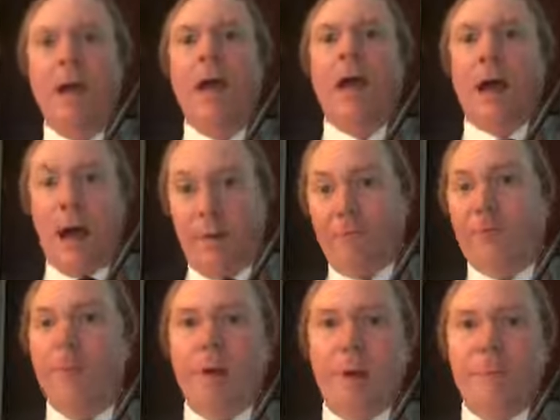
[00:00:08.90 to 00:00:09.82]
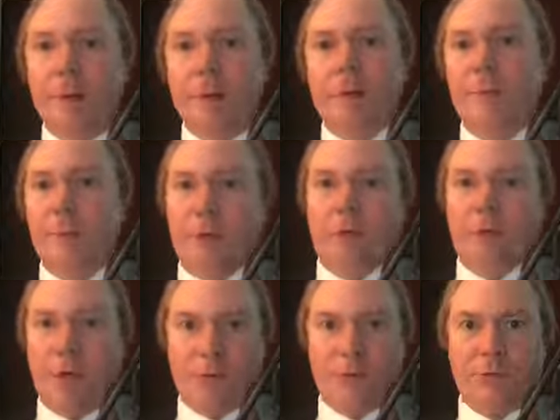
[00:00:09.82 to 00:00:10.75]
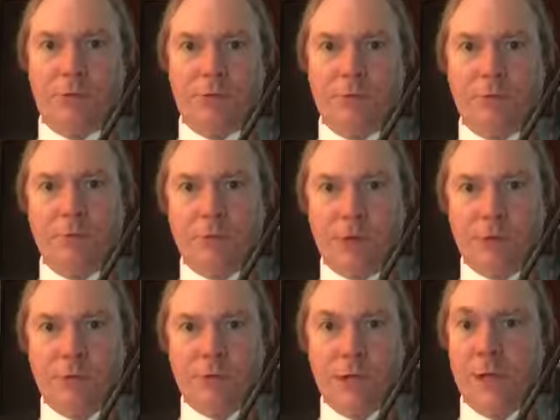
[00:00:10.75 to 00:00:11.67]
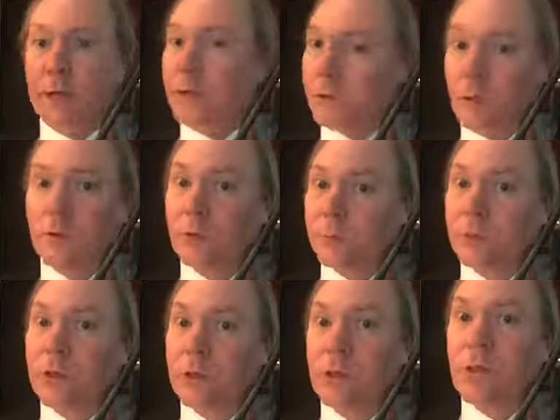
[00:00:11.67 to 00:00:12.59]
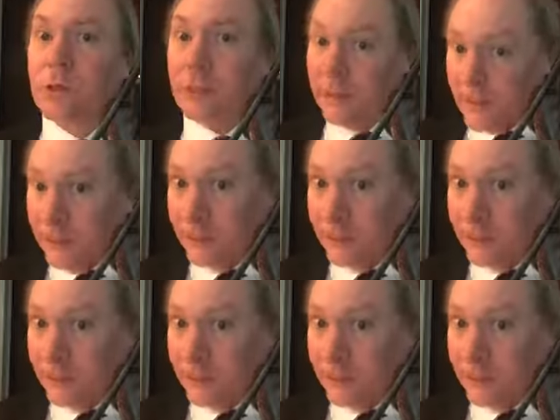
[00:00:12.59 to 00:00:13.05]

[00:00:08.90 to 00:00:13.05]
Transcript: For my money, the best off-season Vols site. It's also pretty good in the...